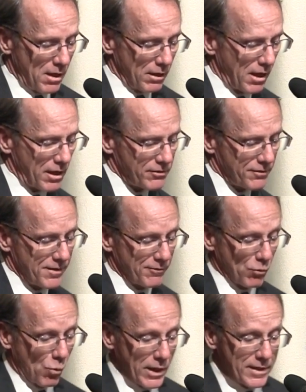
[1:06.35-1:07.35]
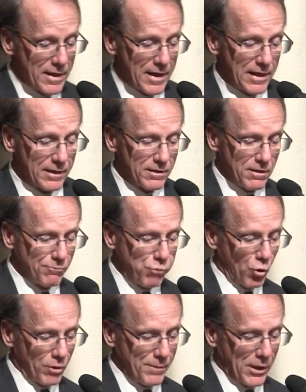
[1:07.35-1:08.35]
The loss of even one day
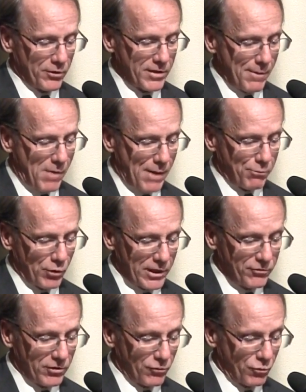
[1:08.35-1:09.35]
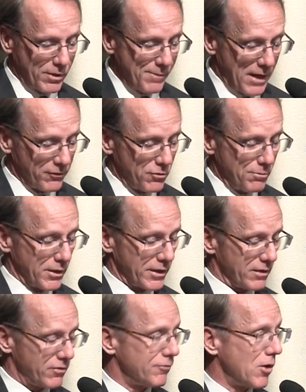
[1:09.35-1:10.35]
of port maritime operations would amount to
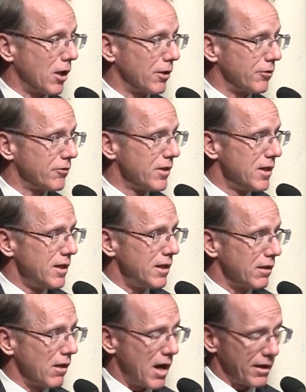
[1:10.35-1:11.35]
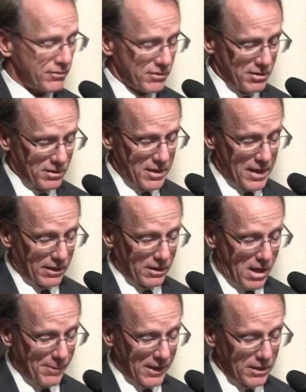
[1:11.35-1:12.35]
millions of dollars in lost
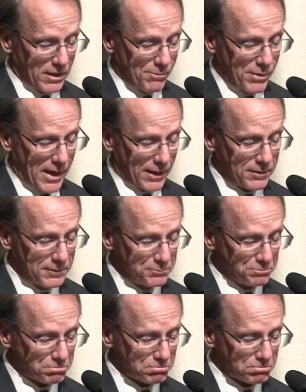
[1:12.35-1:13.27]
economic impact.